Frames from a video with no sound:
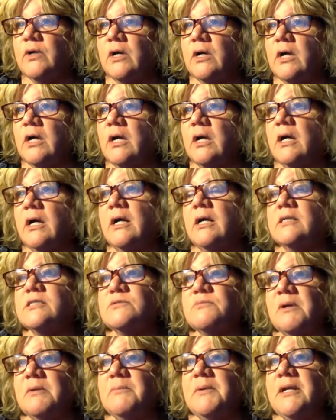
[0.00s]
so
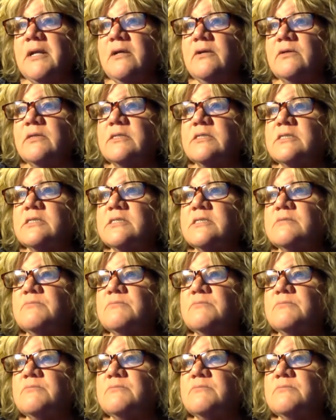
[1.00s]
my parents,